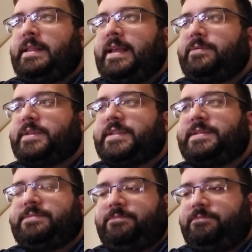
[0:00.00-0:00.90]
that
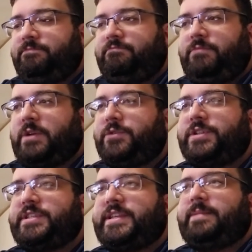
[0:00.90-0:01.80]
was,
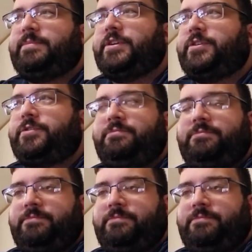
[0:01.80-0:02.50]
good setup and all.